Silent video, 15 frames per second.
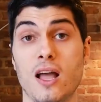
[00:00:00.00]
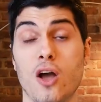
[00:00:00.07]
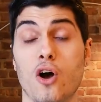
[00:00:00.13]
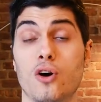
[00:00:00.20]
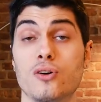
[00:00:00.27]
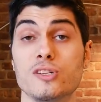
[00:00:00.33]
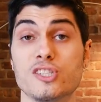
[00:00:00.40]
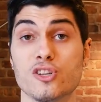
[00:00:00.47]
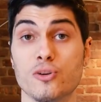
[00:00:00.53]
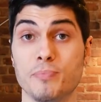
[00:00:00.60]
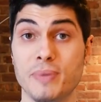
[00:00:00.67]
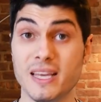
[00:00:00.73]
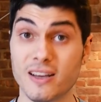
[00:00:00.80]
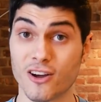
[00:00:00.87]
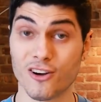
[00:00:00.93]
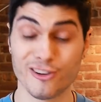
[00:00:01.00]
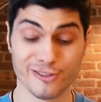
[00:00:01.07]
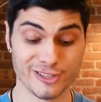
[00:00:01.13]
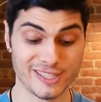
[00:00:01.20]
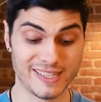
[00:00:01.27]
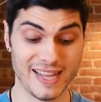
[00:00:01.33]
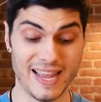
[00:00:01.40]
P. Also,
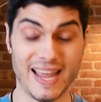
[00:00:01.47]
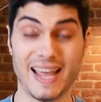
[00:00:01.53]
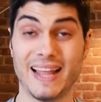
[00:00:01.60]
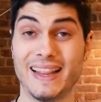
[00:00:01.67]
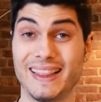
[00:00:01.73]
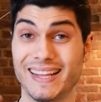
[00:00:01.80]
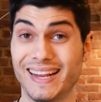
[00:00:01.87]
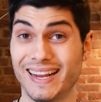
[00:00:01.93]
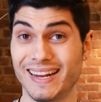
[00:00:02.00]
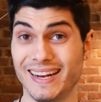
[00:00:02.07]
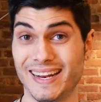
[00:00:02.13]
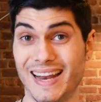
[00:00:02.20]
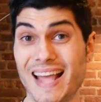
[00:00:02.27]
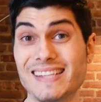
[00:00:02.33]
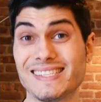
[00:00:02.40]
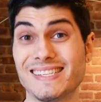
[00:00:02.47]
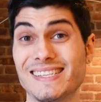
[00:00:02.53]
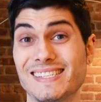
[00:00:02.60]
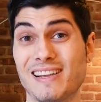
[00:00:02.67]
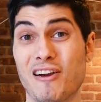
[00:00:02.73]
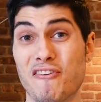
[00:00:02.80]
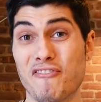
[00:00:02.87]
because the
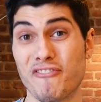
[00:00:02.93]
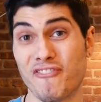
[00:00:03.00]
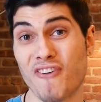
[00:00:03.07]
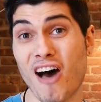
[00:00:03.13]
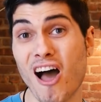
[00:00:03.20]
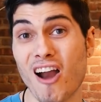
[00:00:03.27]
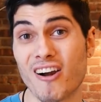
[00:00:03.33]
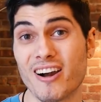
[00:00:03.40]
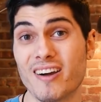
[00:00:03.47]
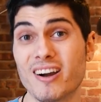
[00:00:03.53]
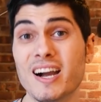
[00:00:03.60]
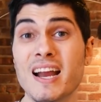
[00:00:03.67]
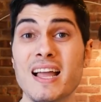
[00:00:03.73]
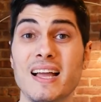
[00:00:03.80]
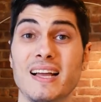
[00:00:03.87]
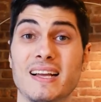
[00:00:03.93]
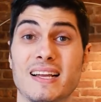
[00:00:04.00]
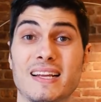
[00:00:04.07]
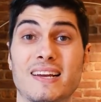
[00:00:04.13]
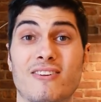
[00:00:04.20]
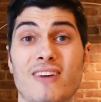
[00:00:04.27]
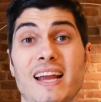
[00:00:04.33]
lenses are farther,
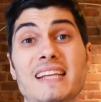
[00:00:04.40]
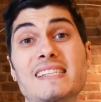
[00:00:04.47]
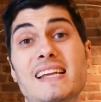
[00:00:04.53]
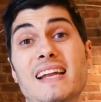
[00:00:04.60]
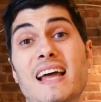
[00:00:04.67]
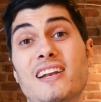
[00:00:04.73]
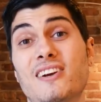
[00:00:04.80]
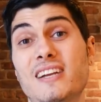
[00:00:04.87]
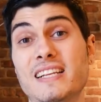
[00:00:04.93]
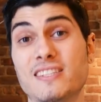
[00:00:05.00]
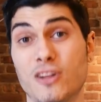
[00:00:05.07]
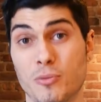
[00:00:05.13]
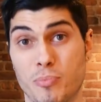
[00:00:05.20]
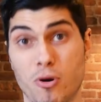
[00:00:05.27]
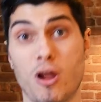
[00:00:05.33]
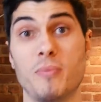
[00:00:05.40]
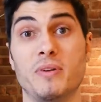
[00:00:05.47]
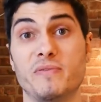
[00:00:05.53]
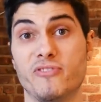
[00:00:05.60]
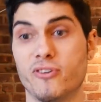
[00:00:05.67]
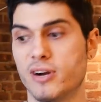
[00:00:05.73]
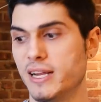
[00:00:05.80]
it creates another little
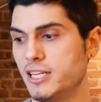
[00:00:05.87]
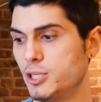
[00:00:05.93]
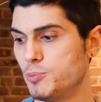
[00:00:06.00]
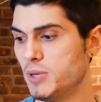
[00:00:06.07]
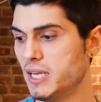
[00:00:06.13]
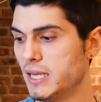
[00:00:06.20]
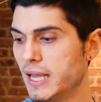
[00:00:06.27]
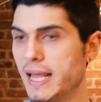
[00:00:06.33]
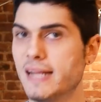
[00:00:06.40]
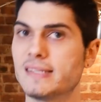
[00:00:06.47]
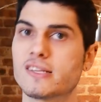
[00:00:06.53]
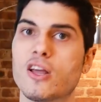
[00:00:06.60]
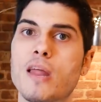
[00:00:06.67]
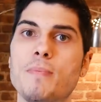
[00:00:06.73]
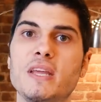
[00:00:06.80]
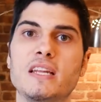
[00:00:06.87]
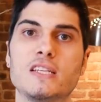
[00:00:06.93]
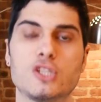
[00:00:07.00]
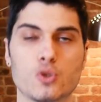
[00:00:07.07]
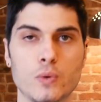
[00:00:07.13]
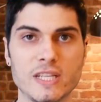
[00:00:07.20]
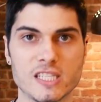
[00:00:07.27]
problem for H P, and it's gonna be the
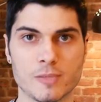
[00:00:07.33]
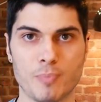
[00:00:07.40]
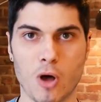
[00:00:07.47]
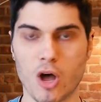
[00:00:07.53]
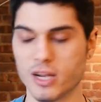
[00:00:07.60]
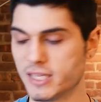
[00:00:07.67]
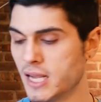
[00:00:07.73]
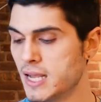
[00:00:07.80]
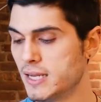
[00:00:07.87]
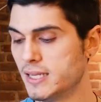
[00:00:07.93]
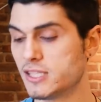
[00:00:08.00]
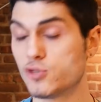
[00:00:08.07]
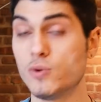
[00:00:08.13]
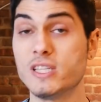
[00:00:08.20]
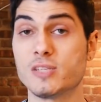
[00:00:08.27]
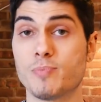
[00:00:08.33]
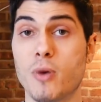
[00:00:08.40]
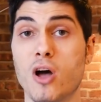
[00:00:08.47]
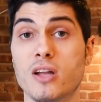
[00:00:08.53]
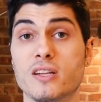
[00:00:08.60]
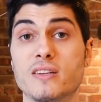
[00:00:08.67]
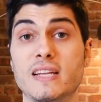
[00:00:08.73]
sweet spot. The sweet
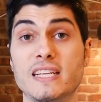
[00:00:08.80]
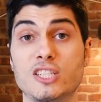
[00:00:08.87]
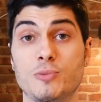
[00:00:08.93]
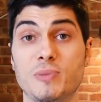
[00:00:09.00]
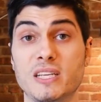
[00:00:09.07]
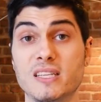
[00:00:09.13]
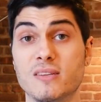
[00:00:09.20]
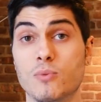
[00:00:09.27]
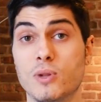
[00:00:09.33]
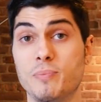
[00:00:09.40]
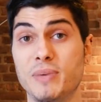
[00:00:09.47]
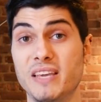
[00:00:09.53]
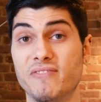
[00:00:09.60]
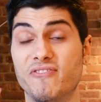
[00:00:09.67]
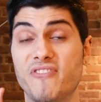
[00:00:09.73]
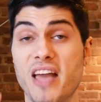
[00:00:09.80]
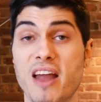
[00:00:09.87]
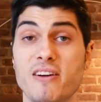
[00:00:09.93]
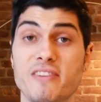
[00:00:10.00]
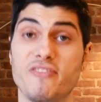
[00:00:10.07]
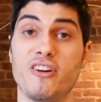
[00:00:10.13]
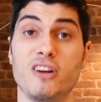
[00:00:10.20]
spot on the H P will be
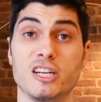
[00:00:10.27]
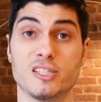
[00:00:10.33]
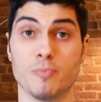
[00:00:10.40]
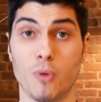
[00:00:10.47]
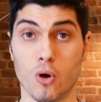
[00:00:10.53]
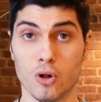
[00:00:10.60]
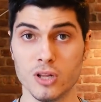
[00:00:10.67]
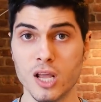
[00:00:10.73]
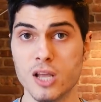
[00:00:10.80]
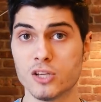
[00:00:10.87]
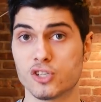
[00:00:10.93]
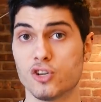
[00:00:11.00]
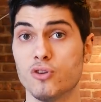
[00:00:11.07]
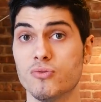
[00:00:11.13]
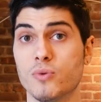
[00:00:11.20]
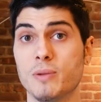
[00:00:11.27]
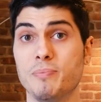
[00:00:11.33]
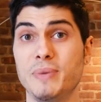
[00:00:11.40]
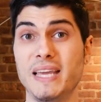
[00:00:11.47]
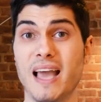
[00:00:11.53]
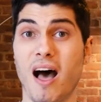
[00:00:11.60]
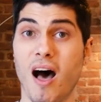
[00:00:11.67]
very, very small, so it will
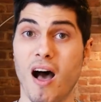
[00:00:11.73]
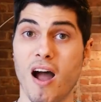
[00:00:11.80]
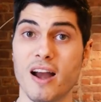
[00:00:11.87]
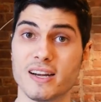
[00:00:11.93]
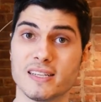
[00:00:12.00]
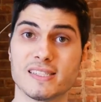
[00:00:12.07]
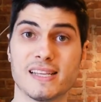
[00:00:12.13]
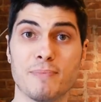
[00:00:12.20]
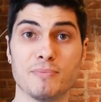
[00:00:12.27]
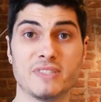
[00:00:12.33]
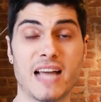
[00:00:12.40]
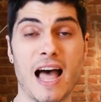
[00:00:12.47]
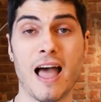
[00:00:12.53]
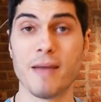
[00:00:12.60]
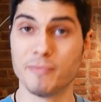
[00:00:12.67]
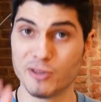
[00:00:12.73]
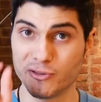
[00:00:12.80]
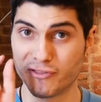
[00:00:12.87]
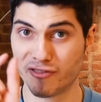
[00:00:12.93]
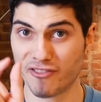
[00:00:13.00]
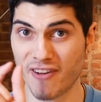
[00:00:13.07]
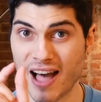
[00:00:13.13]
be hard sometimes to
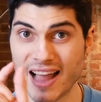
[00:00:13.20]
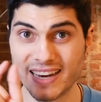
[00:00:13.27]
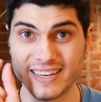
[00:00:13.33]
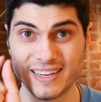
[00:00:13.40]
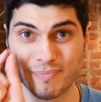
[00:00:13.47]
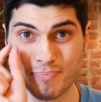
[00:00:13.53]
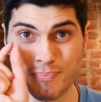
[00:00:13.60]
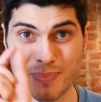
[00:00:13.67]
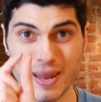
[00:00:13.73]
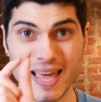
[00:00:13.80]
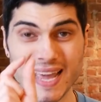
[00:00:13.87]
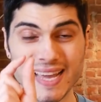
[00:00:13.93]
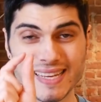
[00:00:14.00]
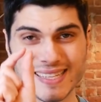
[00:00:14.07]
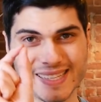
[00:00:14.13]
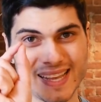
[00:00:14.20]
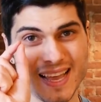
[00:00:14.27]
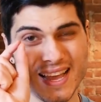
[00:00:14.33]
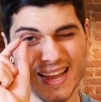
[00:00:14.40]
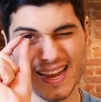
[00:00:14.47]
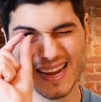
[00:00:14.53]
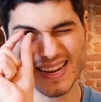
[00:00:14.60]
find the place
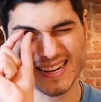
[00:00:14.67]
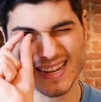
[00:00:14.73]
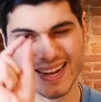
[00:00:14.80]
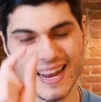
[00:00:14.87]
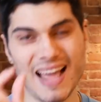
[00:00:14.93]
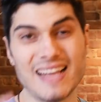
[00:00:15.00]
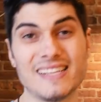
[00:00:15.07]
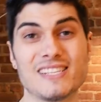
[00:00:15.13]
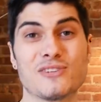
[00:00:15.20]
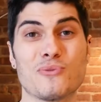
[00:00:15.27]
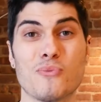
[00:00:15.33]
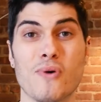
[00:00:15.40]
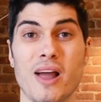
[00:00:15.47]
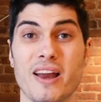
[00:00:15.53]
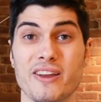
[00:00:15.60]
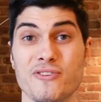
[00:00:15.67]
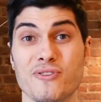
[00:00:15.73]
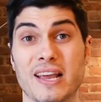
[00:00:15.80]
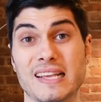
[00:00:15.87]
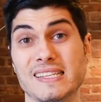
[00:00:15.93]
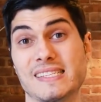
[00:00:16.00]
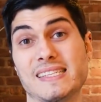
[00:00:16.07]
in the lens where you
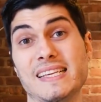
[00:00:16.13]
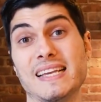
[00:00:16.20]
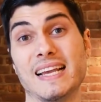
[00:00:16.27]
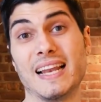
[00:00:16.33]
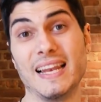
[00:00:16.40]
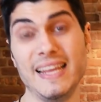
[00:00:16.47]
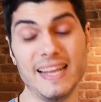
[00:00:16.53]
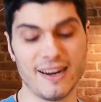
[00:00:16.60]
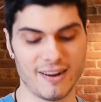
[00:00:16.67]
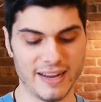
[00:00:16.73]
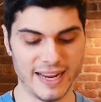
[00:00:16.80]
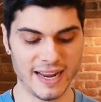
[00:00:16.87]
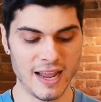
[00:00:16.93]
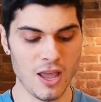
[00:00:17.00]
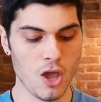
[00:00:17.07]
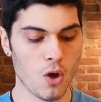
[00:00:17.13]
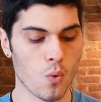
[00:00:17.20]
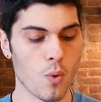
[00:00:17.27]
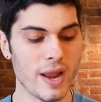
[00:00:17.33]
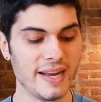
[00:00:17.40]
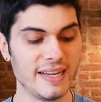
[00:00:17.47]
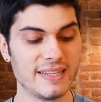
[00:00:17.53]
can see clearly,
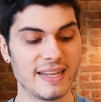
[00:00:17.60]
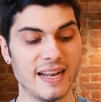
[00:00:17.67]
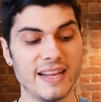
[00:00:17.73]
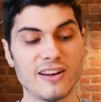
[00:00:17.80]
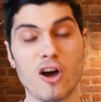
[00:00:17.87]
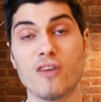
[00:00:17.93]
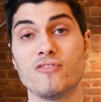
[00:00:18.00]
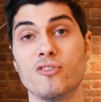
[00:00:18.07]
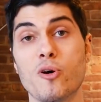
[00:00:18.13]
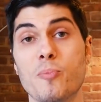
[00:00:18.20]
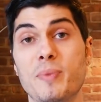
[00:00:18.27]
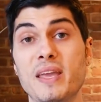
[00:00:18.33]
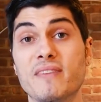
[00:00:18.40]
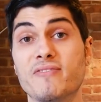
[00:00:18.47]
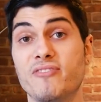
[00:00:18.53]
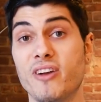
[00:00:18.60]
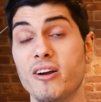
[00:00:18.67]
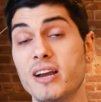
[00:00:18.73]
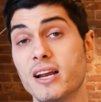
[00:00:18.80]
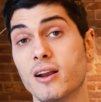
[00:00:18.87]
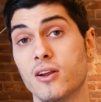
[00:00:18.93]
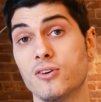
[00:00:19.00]
when in the Lenovo, being
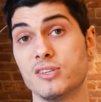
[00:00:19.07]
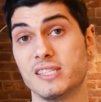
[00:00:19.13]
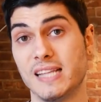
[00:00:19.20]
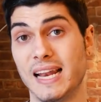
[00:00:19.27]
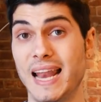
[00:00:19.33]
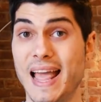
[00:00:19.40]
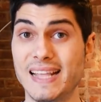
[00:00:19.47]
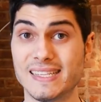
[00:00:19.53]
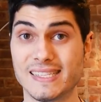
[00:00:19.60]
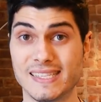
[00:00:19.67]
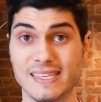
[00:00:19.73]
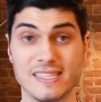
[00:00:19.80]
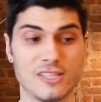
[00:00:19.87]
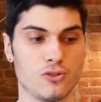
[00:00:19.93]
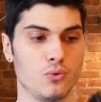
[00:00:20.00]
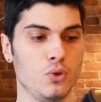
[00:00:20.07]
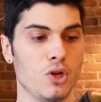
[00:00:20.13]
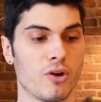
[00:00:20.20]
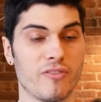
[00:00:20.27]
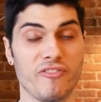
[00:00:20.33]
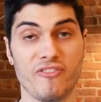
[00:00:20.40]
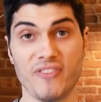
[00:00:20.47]
very close the lenses to
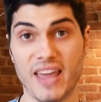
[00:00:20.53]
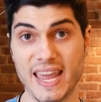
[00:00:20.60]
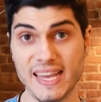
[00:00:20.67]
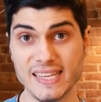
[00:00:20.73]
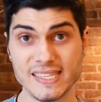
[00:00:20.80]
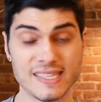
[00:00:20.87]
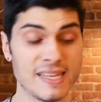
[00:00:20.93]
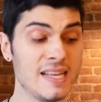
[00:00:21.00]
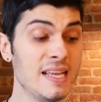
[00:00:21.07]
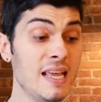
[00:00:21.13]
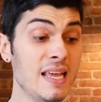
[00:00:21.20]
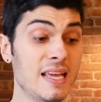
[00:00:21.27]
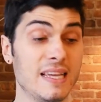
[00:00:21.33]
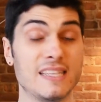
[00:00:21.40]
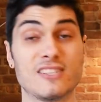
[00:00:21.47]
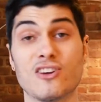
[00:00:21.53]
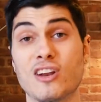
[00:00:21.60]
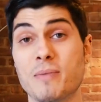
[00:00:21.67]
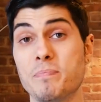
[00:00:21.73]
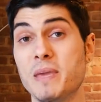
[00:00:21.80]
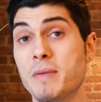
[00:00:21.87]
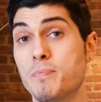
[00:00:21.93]
your face is
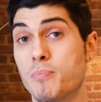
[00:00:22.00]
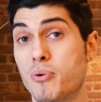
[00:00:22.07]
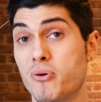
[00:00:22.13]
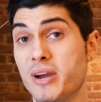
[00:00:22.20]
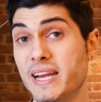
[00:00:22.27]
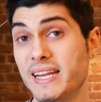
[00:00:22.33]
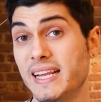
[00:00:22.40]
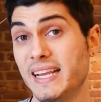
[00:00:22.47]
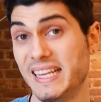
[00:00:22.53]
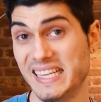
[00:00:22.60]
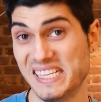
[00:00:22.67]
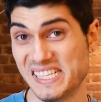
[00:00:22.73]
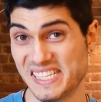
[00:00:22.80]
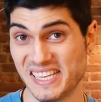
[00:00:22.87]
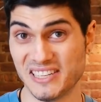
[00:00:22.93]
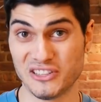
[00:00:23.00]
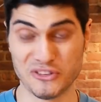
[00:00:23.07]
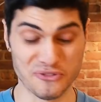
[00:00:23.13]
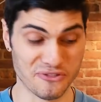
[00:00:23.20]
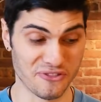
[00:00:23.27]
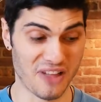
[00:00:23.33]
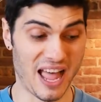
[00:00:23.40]
gonna be pretty easy
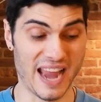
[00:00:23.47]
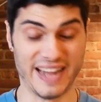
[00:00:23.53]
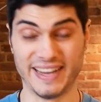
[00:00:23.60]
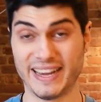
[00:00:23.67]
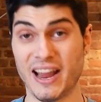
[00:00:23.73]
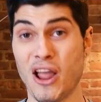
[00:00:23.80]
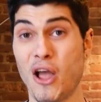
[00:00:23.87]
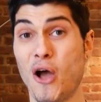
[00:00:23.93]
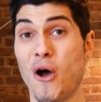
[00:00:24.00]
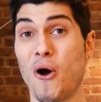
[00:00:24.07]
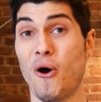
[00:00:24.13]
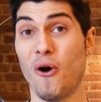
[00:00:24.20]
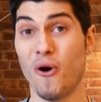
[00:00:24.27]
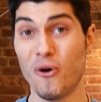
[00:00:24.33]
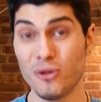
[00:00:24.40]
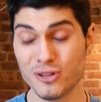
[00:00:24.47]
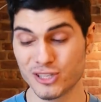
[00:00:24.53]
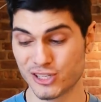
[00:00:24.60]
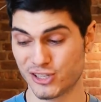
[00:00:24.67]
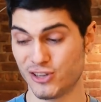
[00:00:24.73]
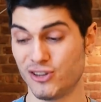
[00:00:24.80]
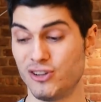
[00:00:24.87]
to find.
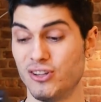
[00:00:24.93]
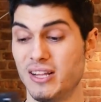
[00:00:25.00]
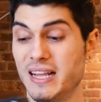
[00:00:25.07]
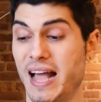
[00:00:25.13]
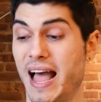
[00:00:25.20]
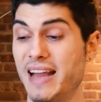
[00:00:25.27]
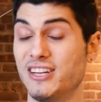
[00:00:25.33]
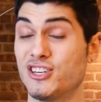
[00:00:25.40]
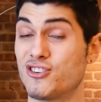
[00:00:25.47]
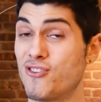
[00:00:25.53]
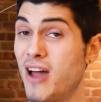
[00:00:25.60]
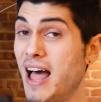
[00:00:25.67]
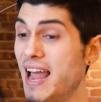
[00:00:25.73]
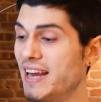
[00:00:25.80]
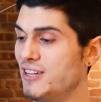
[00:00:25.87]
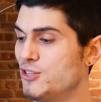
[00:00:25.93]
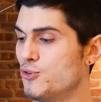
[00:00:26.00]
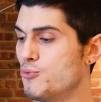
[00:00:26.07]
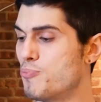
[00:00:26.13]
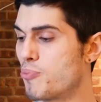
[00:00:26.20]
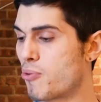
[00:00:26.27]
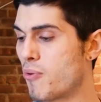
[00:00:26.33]
Also, I try
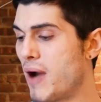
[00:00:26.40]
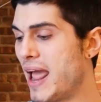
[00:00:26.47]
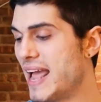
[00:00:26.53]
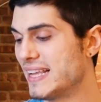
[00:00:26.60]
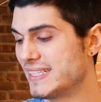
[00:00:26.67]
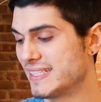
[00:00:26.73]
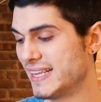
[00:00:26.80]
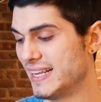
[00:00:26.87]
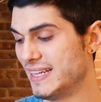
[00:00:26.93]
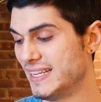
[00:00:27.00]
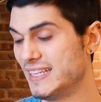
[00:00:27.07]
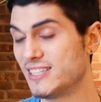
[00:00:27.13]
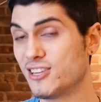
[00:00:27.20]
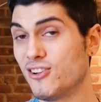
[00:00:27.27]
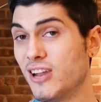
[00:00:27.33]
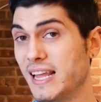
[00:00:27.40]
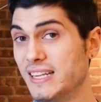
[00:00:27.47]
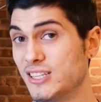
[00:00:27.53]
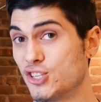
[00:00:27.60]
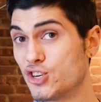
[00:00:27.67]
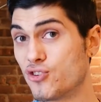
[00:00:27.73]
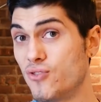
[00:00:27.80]
to press a little
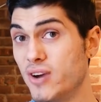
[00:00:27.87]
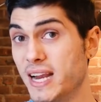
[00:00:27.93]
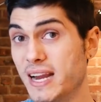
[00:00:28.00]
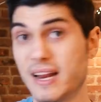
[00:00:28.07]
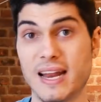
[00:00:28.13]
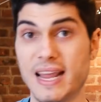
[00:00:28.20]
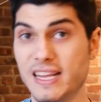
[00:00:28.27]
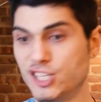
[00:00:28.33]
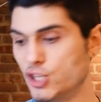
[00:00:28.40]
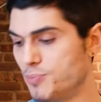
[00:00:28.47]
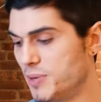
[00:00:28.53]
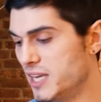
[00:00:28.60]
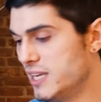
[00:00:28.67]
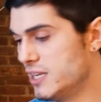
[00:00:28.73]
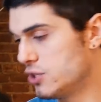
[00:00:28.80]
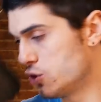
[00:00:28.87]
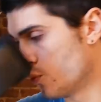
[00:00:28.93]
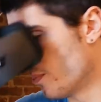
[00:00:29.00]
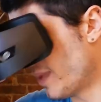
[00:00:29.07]
and trick the H P to